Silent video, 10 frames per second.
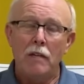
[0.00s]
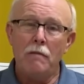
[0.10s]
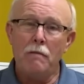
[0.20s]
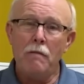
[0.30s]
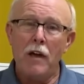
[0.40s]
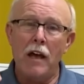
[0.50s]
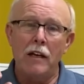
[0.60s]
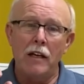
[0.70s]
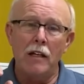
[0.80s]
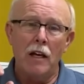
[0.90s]

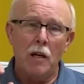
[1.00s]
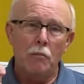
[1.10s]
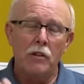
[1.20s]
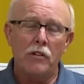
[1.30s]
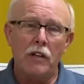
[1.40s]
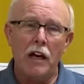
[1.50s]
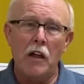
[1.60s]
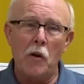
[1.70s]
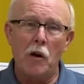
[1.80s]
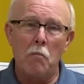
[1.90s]
and he put
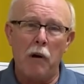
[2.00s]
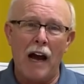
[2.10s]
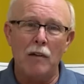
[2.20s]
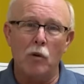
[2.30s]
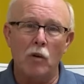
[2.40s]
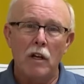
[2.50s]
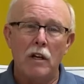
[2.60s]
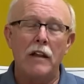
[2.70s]
together a Bible